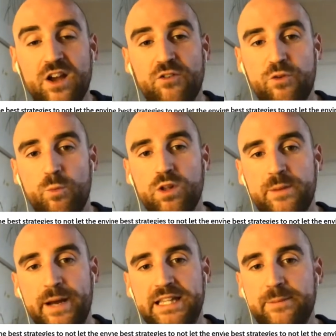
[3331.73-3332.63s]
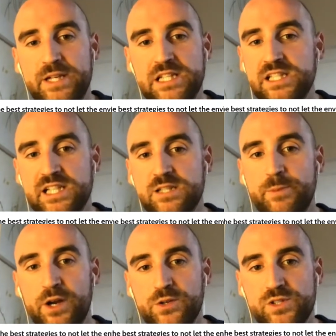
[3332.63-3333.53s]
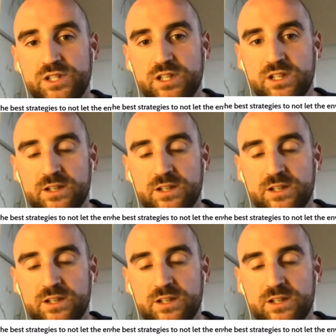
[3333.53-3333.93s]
from what the pandemic has exposed.